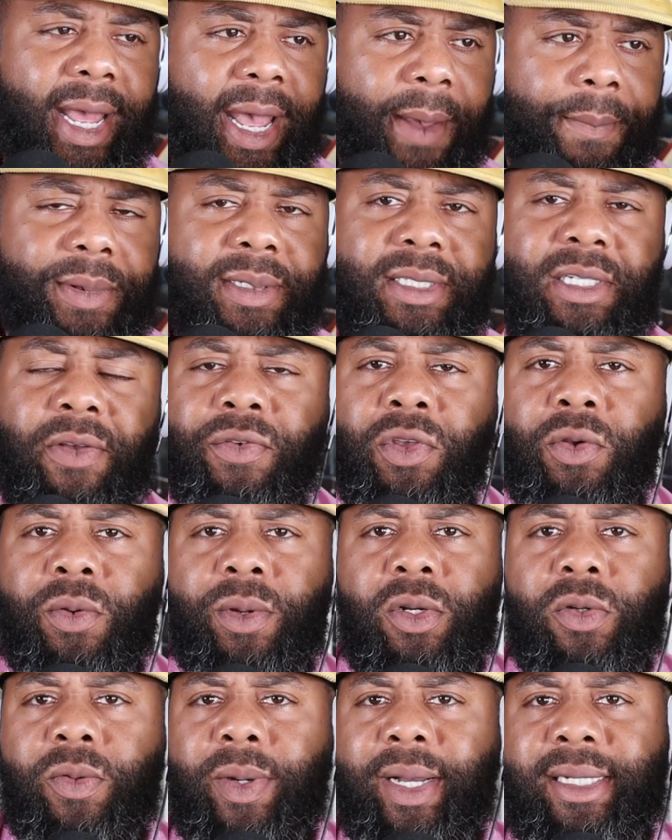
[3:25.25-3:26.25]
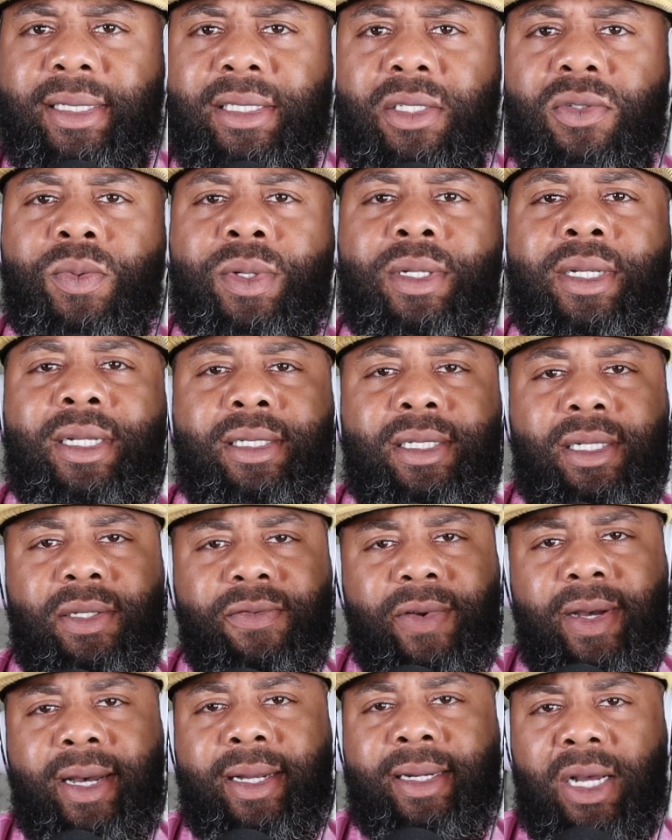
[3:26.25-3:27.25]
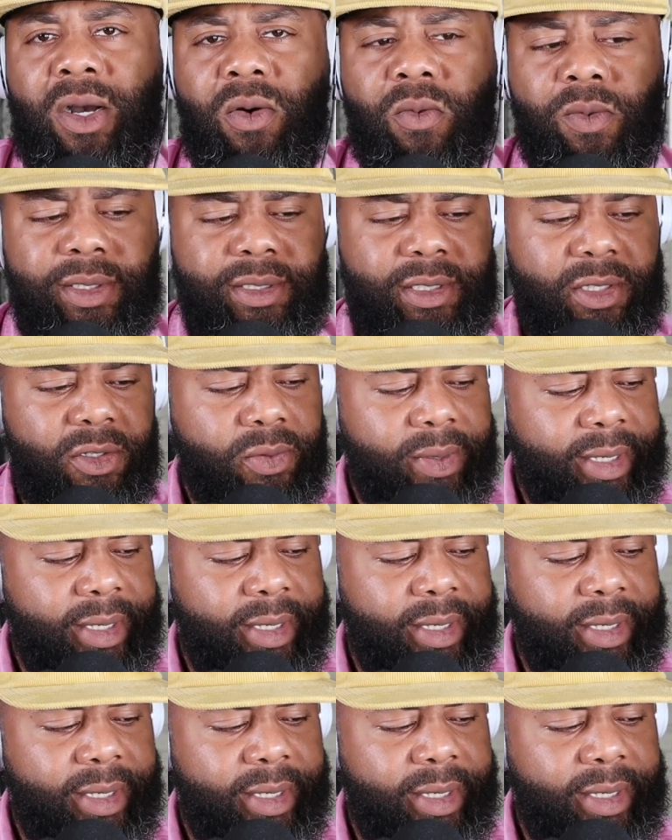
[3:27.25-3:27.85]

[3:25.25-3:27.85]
happens if you're in crisis? We need to find out what's in